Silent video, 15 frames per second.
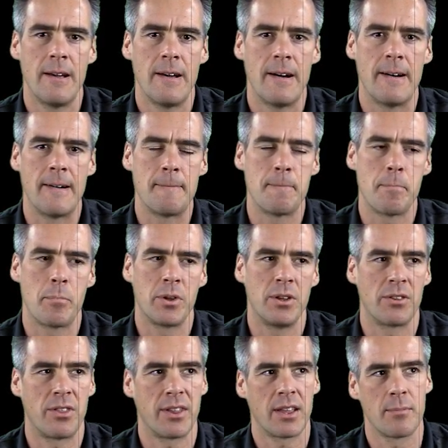Um, but
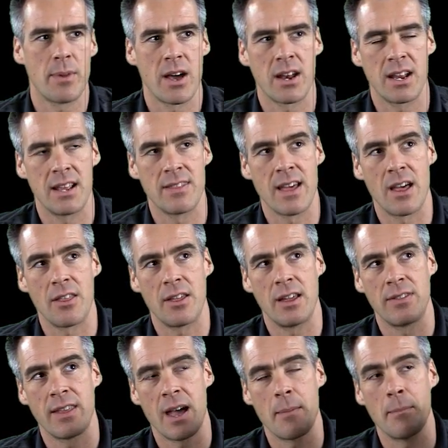you think about it in that
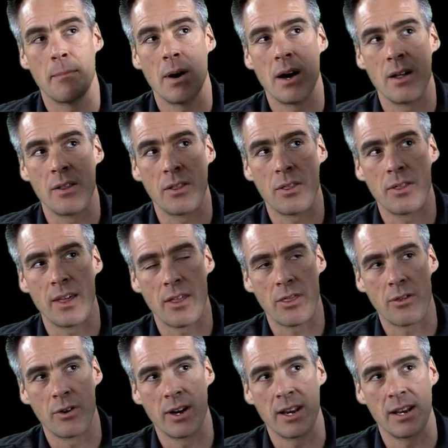in that month, that
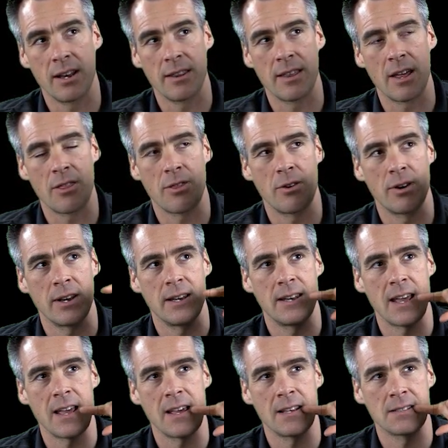30 that 30
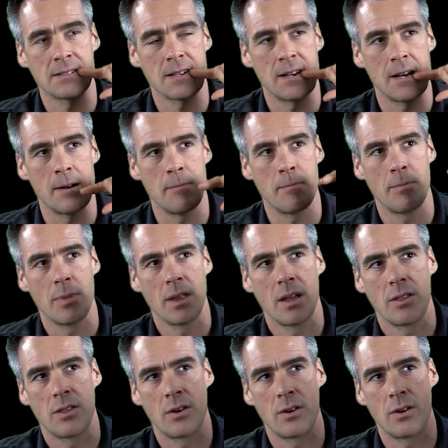days, um,
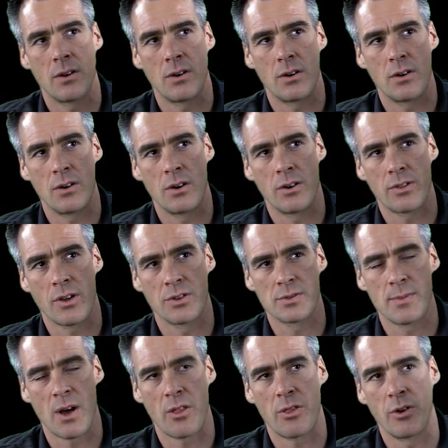the Earth goes
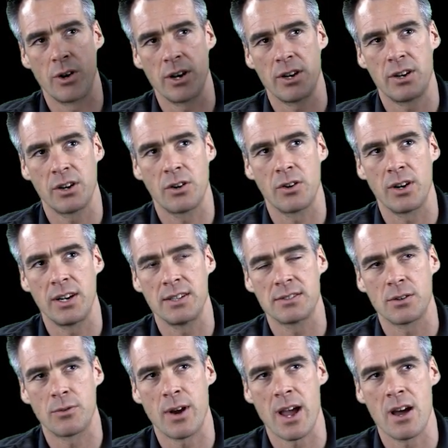about 30 degrees
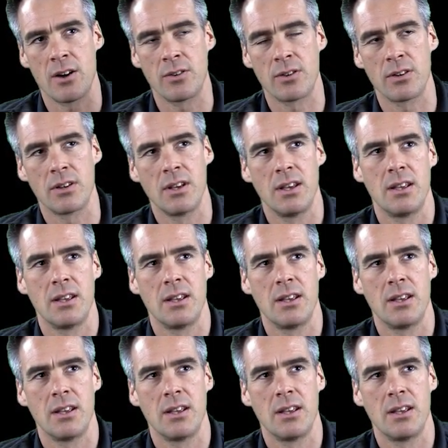around,